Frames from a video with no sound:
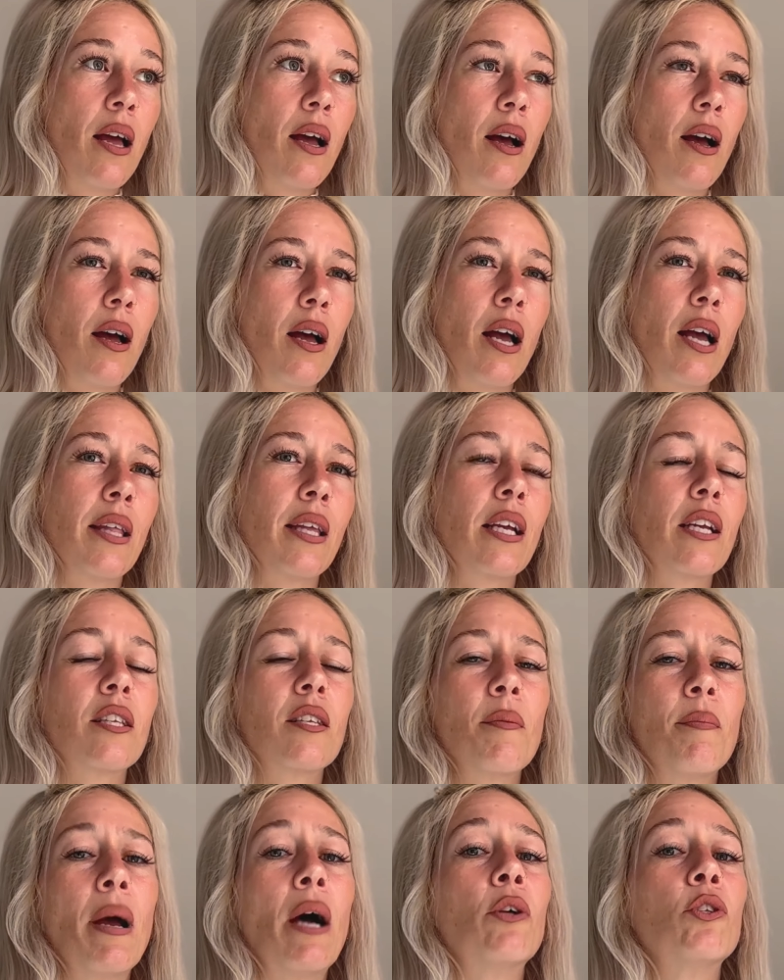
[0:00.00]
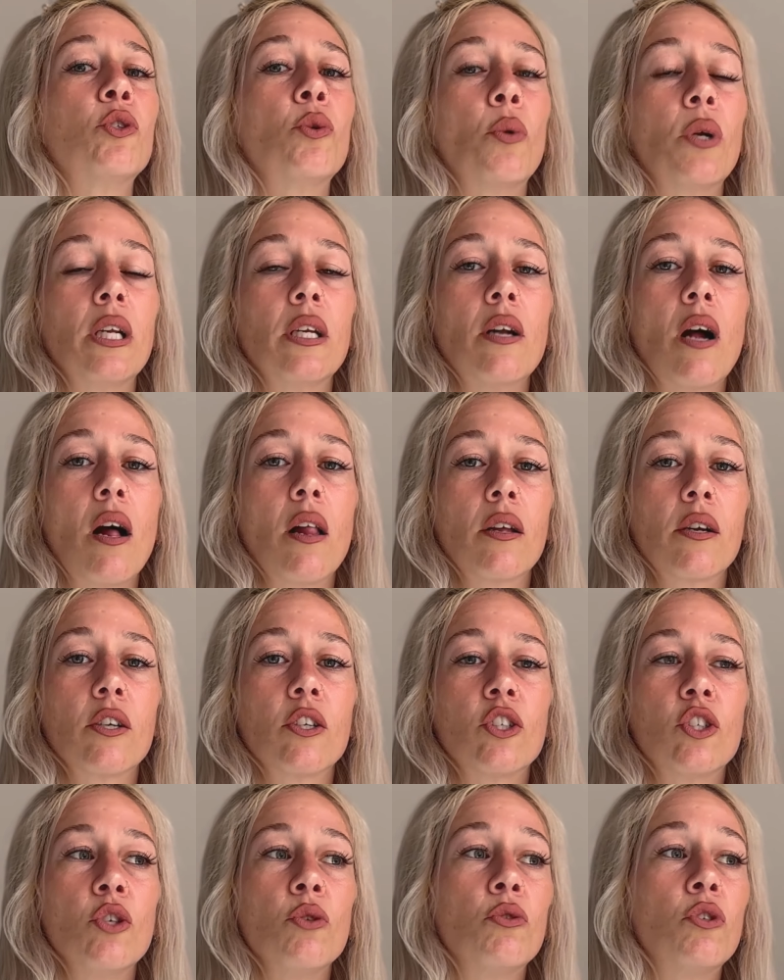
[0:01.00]
I think it's about
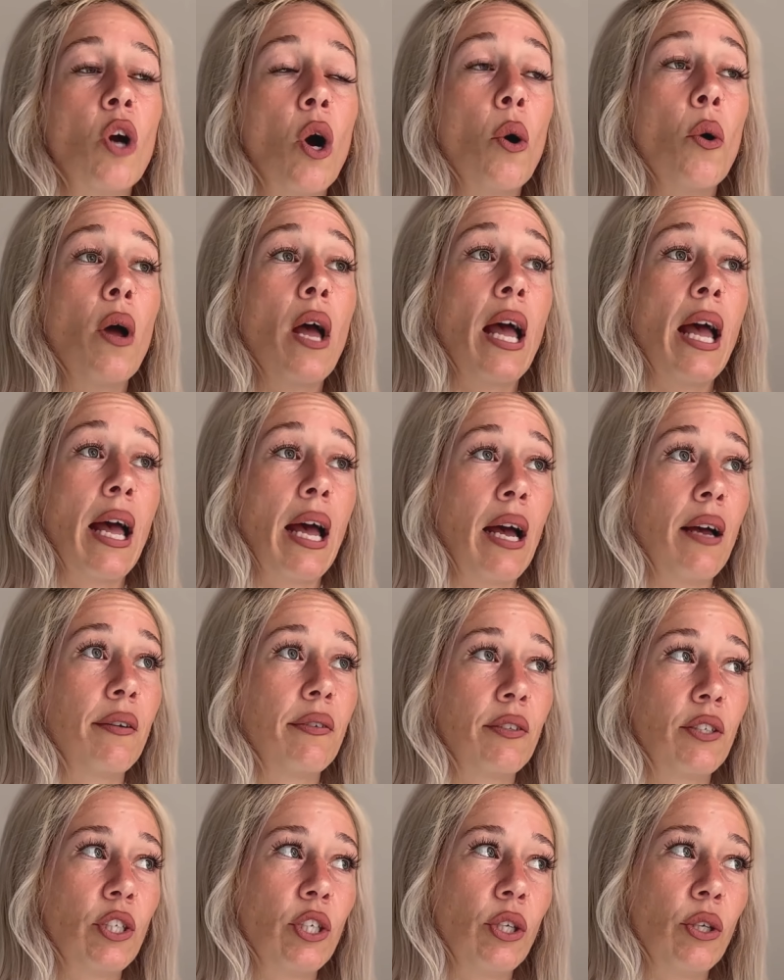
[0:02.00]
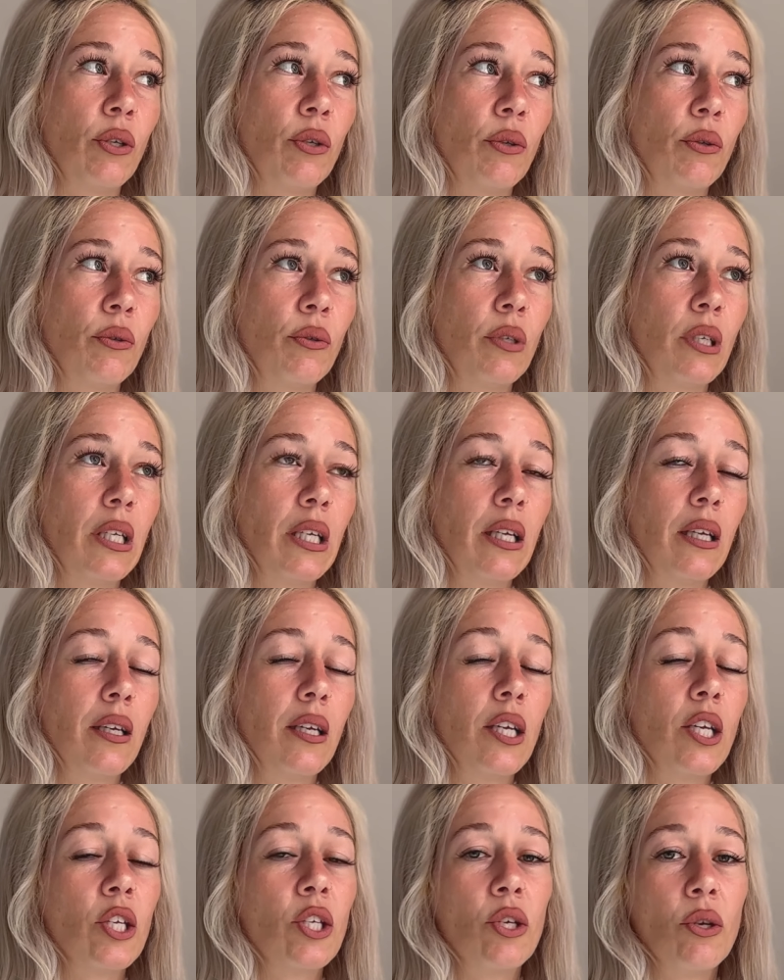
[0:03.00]
$20. You don't have to
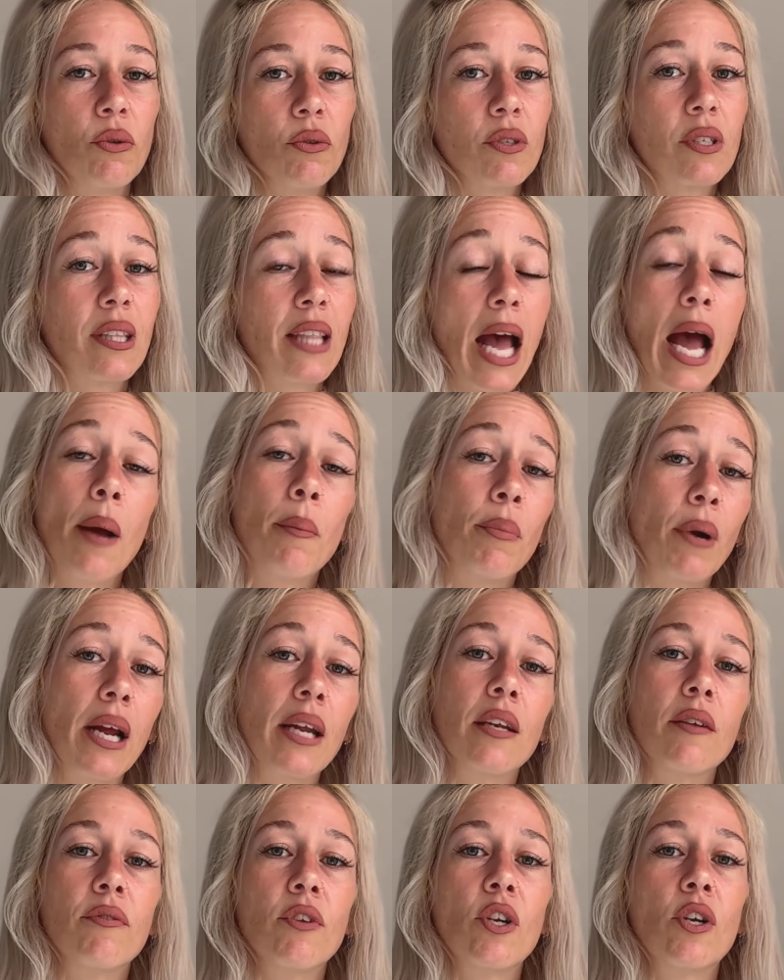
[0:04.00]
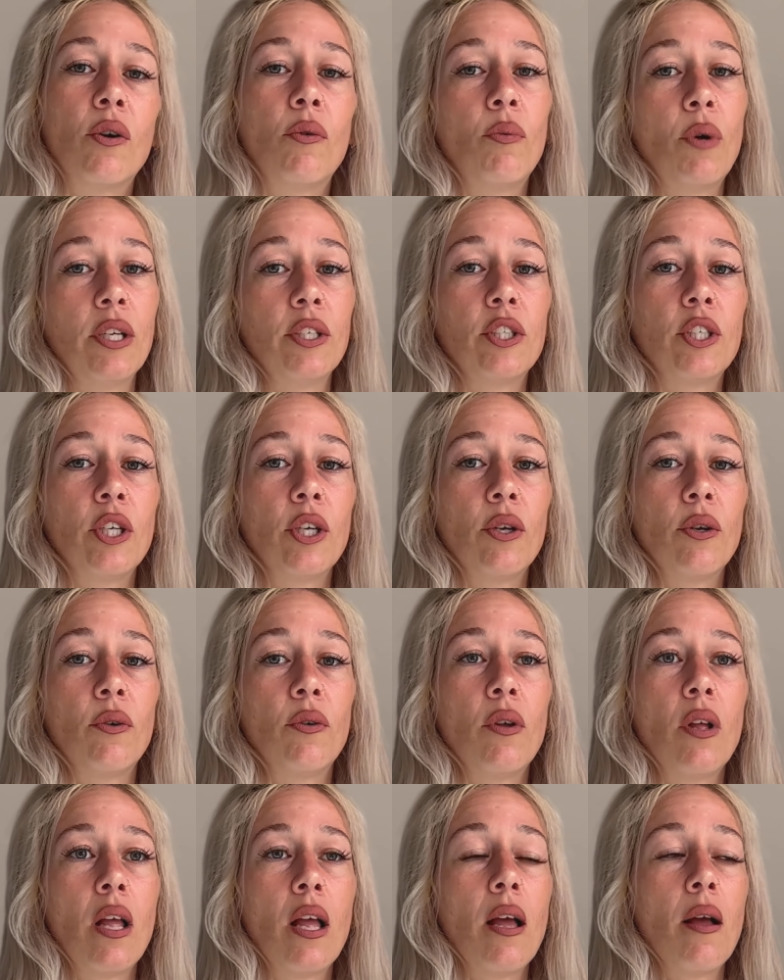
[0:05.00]
use that brand if you don't want to,
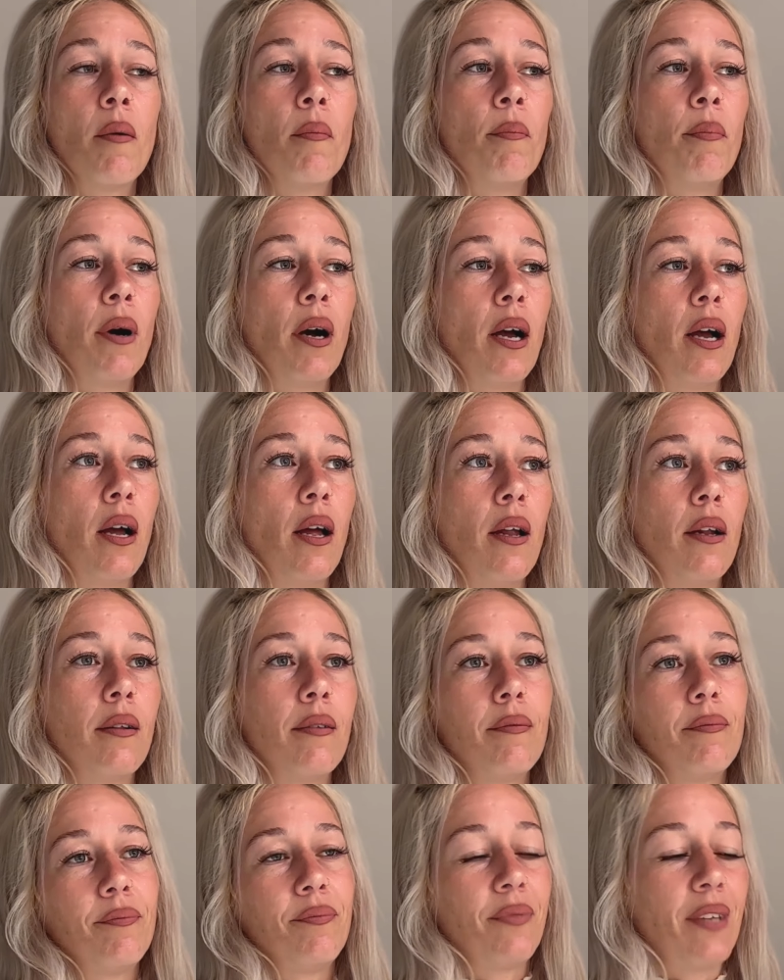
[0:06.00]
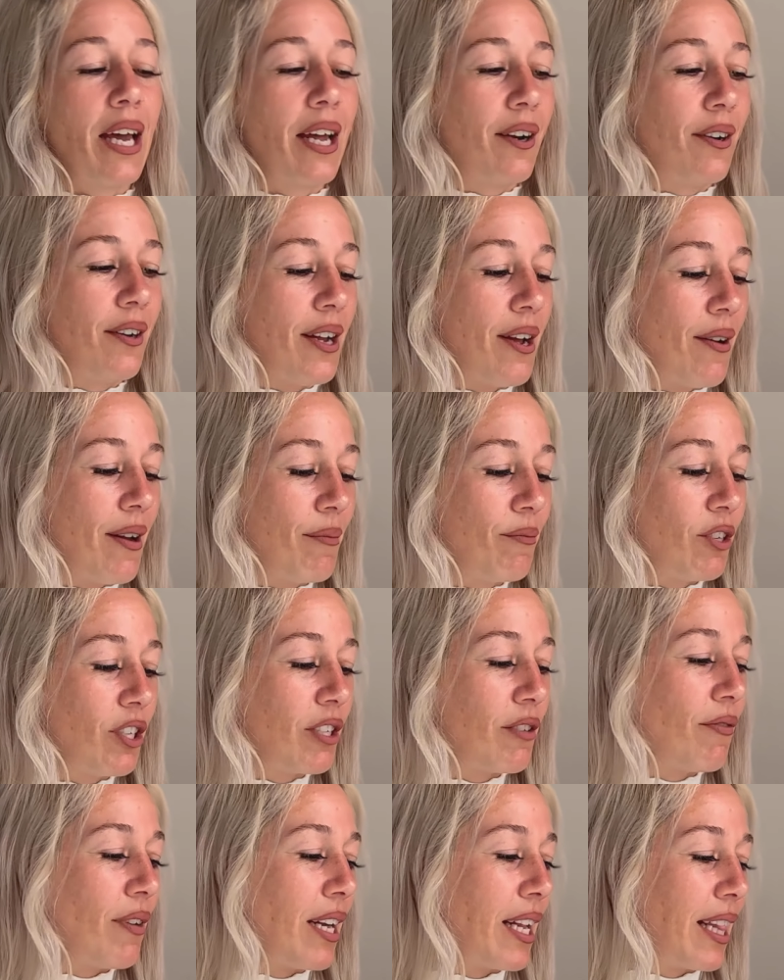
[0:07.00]
but I don't know. I'm
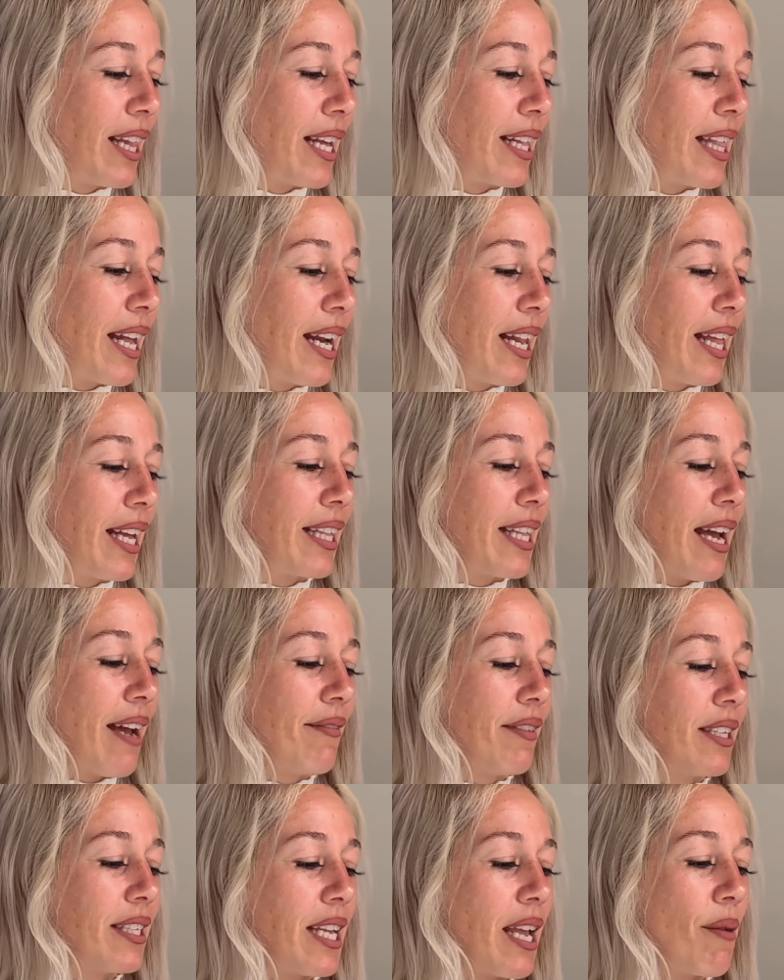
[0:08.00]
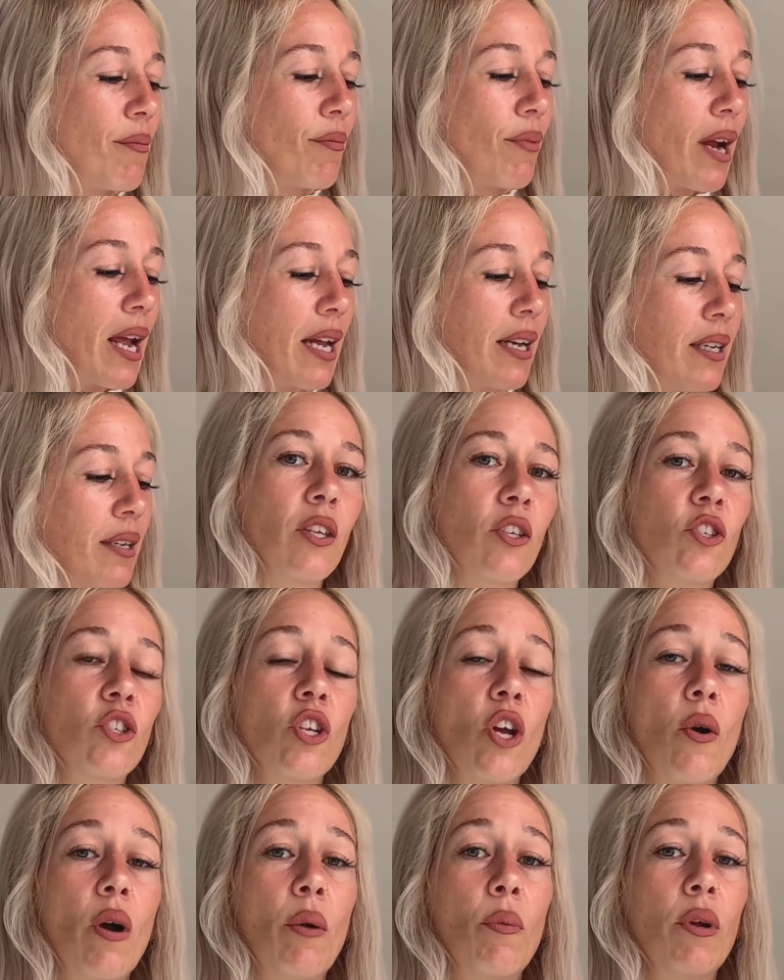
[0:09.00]
just funny like that. I like to have the same brand.
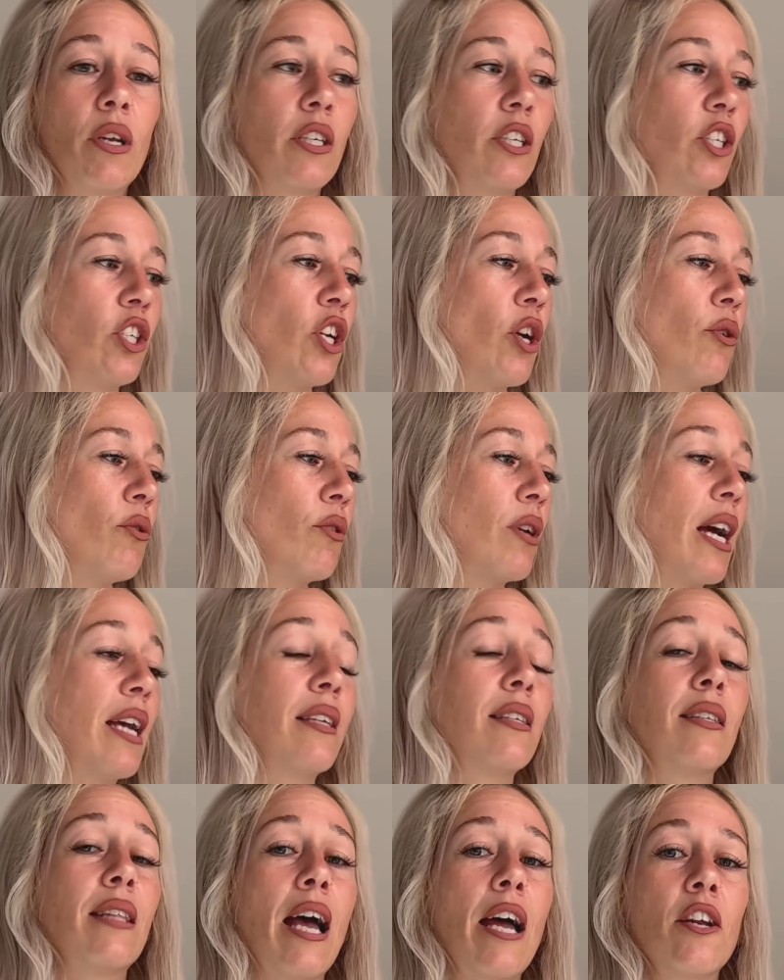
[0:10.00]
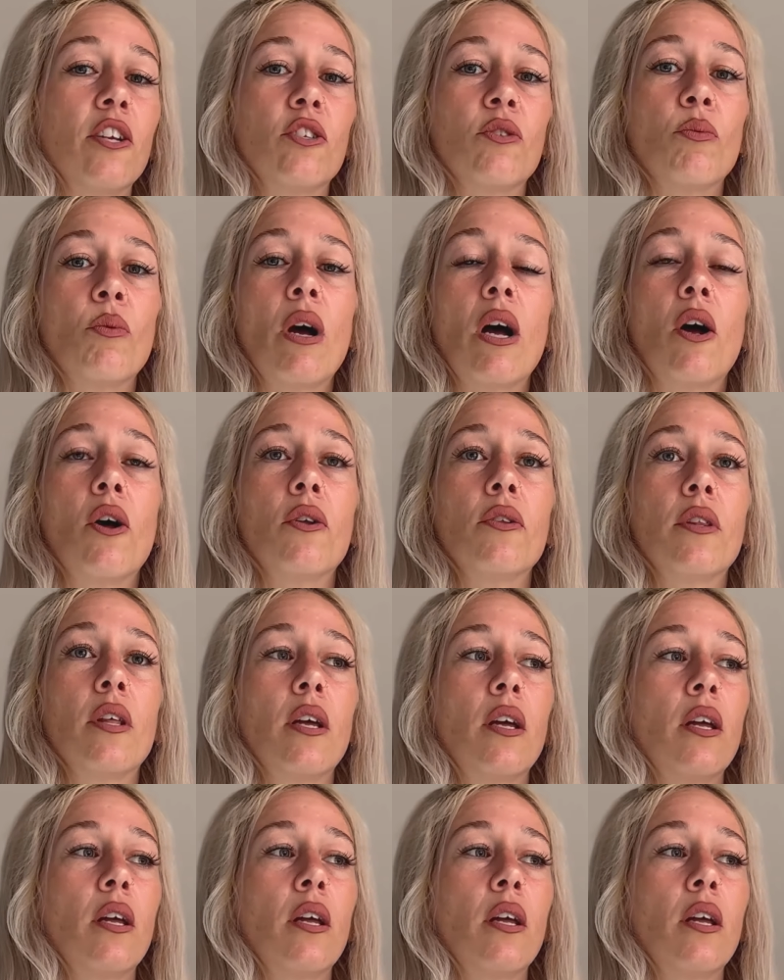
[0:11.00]
So I wanted to show you guys that as well.